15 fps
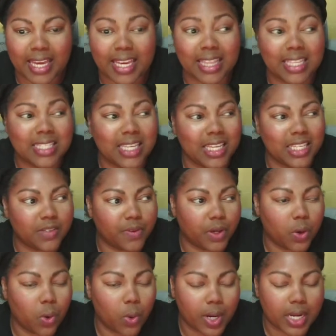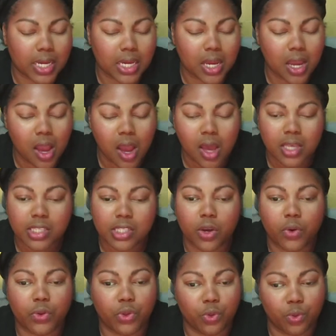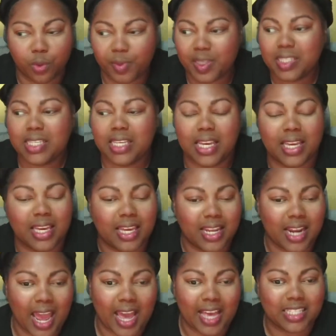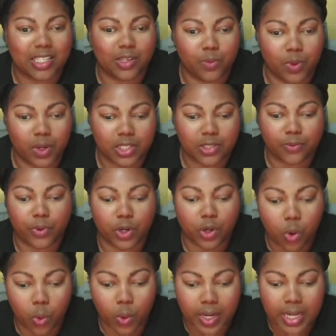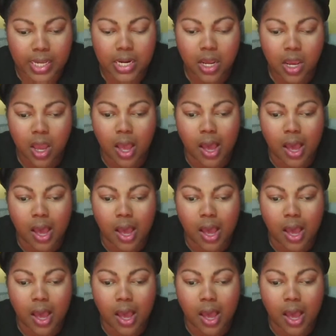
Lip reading: Again, this is a recording, so you will be seeing it as it was recorded.